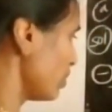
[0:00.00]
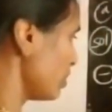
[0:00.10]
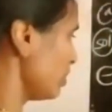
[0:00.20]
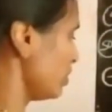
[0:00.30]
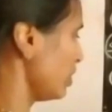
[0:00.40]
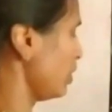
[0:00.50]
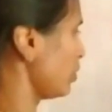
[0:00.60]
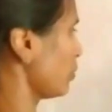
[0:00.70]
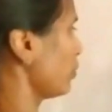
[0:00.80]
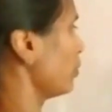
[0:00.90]

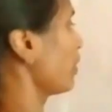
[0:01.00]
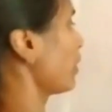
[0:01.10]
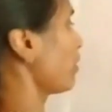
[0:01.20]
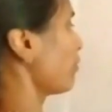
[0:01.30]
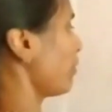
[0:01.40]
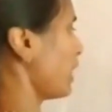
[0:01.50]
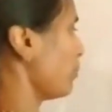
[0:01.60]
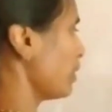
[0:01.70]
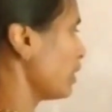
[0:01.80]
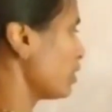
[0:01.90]
0. 5
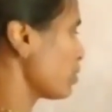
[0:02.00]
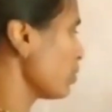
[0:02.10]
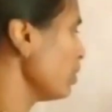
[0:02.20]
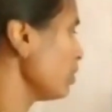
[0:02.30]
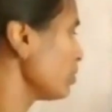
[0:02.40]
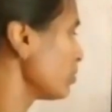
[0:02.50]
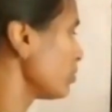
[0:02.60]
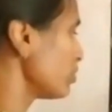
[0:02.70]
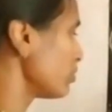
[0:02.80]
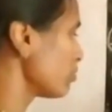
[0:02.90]
minus 2,
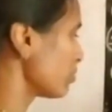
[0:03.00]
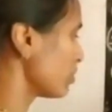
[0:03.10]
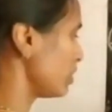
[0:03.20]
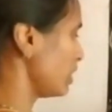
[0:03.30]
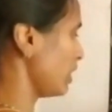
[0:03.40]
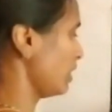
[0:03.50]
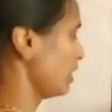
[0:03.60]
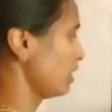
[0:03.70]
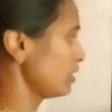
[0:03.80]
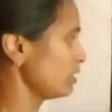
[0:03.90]
3.
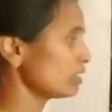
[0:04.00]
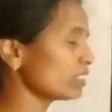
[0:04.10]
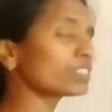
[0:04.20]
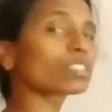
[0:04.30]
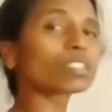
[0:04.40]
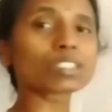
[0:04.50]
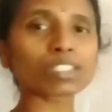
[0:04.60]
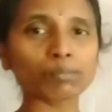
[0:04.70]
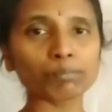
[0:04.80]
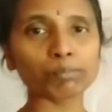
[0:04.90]
This is
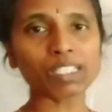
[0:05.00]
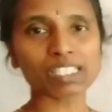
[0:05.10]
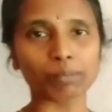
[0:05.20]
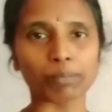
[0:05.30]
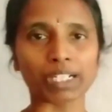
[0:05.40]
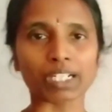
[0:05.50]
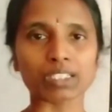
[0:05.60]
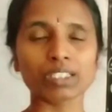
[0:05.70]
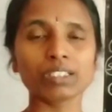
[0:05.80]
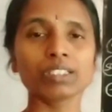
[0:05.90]
simple subtraction.
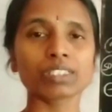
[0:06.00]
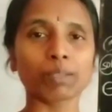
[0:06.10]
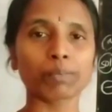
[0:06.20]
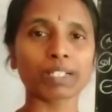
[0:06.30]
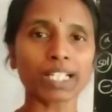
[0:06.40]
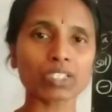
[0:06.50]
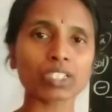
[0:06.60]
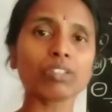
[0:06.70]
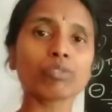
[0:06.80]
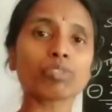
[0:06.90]
Subtraction
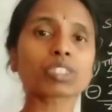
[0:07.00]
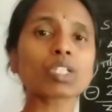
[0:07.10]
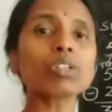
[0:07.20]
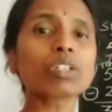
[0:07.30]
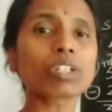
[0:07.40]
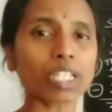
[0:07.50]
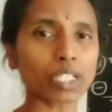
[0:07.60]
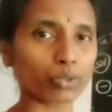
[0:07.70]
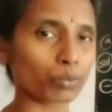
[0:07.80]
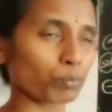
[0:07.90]
without
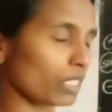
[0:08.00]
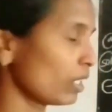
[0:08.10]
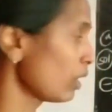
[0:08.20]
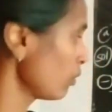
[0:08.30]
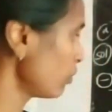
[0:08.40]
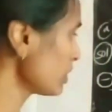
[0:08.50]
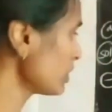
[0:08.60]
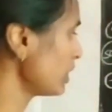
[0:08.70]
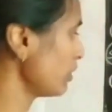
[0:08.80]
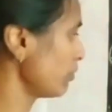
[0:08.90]
regrouping. What is the
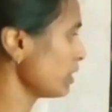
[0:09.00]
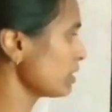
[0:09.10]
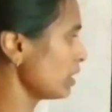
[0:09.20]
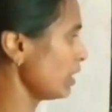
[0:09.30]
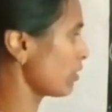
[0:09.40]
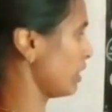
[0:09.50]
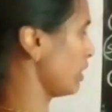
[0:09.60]
difference, children?